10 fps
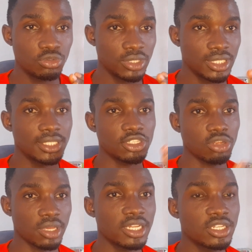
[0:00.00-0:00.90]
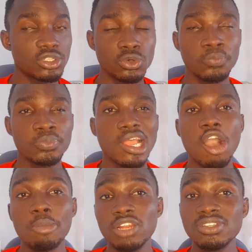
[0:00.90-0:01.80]
with StormGain. So
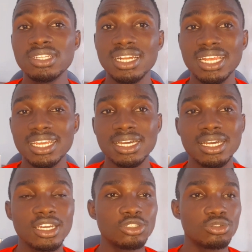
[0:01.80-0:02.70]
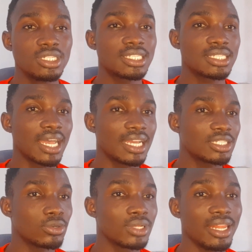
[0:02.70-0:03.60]
I'll be leaving the link to this site
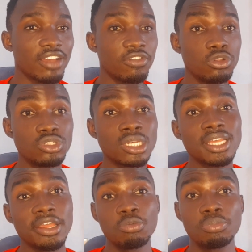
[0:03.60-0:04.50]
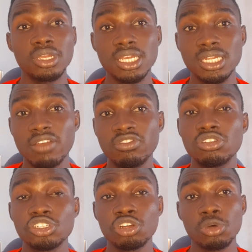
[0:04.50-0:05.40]
or the link for you to use and sign up in the
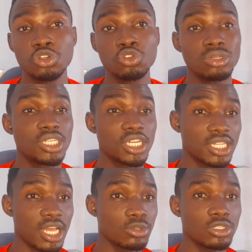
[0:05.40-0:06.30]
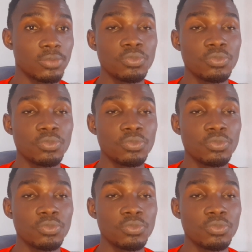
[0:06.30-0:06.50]
video description box, so do want to check it out.